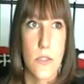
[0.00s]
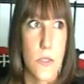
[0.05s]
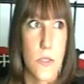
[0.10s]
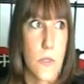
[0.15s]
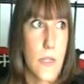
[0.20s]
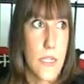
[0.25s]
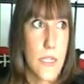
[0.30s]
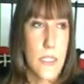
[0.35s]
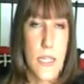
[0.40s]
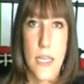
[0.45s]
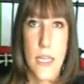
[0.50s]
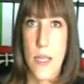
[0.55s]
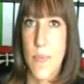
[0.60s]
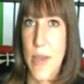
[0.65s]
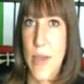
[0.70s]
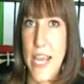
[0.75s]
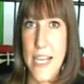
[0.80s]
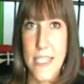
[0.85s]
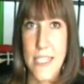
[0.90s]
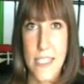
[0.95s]
So things like
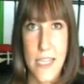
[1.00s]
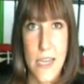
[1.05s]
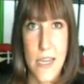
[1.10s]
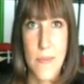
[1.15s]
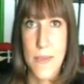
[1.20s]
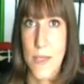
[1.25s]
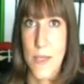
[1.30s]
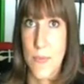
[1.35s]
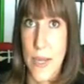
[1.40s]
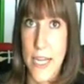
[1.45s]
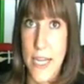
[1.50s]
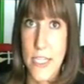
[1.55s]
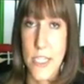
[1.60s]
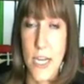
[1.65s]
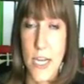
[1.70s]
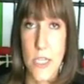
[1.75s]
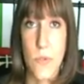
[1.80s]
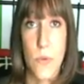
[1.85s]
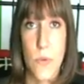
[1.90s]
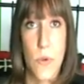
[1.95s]
pay stubs and
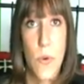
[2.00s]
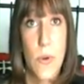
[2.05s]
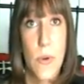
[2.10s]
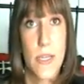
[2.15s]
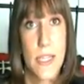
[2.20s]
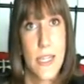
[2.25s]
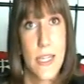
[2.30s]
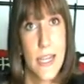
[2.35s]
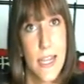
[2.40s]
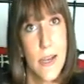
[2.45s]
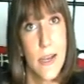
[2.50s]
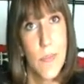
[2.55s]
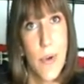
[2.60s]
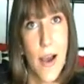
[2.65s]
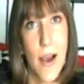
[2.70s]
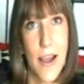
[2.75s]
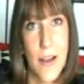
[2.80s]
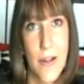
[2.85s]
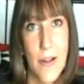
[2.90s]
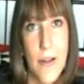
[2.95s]
paychecks would go into the in
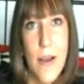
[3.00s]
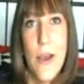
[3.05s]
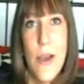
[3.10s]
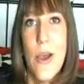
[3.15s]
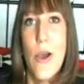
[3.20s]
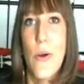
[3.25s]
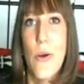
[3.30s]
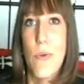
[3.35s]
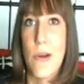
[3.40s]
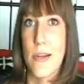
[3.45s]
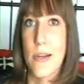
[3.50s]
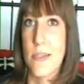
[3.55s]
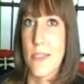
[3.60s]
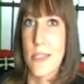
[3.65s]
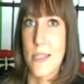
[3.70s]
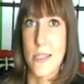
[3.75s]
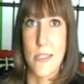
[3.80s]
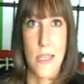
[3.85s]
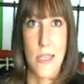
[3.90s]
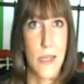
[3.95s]
pile, whereas
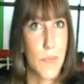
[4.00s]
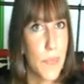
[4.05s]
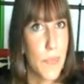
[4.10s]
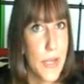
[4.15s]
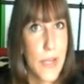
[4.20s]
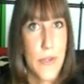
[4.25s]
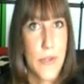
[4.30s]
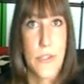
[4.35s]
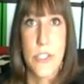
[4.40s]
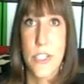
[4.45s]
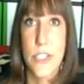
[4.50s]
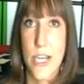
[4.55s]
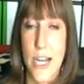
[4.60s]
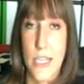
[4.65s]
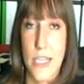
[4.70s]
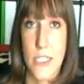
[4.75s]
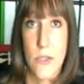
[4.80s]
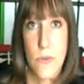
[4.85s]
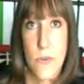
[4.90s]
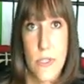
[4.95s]
things like bills,
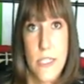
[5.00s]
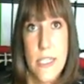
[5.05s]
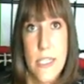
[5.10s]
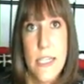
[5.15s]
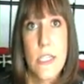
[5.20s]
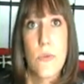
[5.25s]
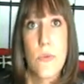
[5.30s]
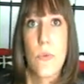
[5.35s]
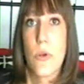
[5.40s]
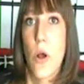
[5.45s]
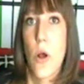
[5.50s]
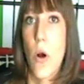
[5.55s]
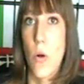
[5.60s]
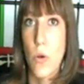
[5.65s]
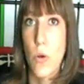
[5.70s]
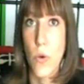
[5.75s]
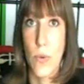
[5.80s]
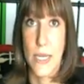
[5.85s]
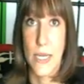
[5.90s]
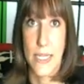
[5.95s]
checks, and receipts would
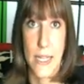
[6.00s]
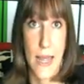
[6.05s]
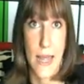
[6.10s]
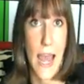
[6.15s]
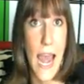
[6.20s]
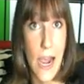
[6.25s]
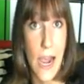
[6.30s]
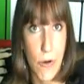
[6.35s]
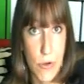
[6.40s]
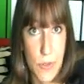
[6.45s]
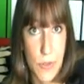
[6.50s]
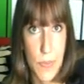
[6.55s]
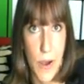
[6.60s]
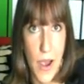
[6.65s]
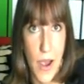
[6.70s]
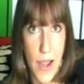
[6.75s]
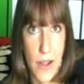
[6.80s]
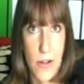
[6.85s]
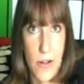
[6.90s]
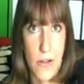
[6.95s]
all go into the out
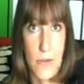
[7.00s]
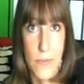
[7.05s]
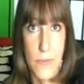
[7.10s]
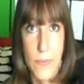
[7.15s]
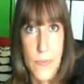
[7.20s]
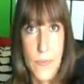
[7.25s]
pile.